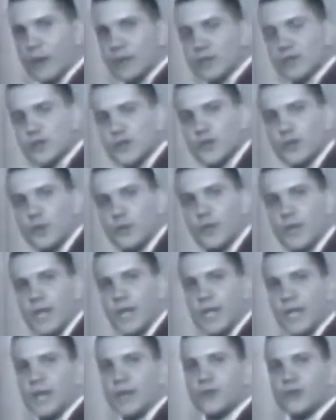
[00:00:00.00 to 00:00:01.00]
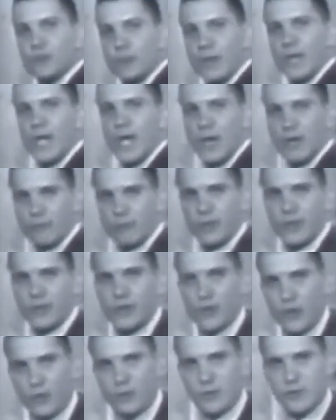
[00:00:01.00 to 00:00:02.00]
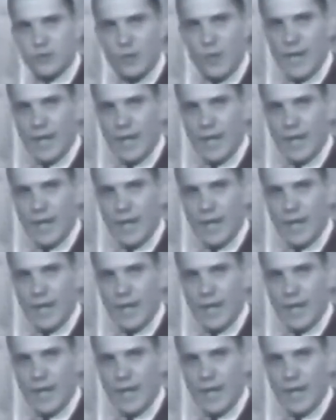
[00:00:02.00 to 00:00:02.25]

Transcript: brings us to the 300 turns